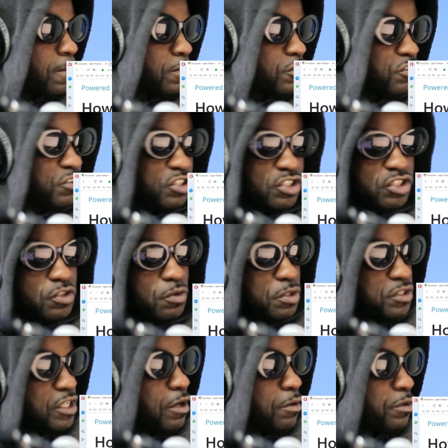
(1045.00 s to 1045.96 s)
So this is showing
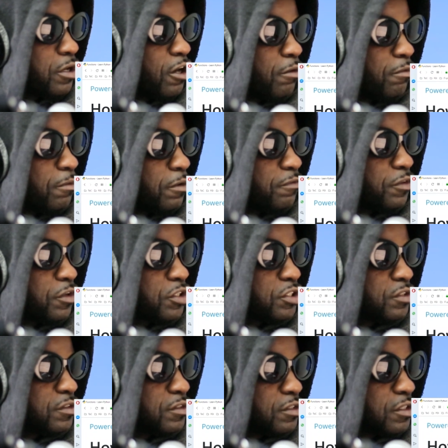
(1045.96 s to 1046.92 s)
us how we call
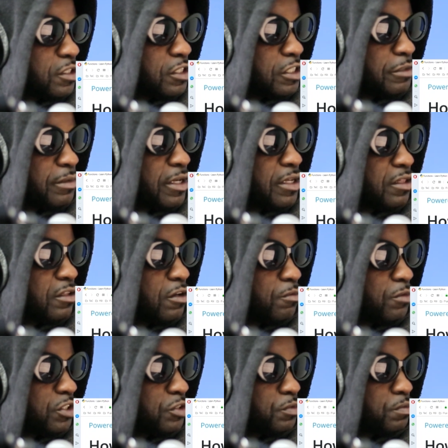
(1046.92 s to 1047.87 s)
functions in Python,
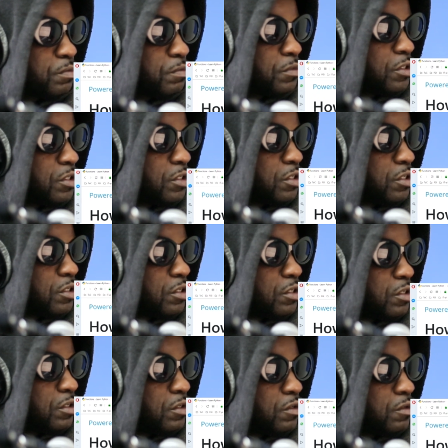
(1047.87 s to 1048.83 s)
which
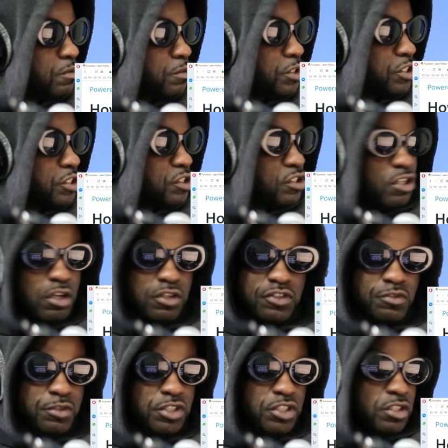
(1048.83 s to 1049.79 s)
we just saw,
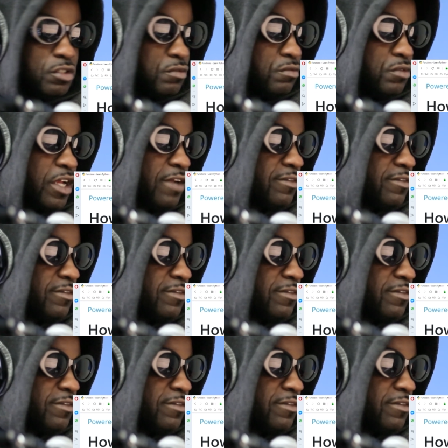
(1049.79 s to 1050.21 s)
so we should have an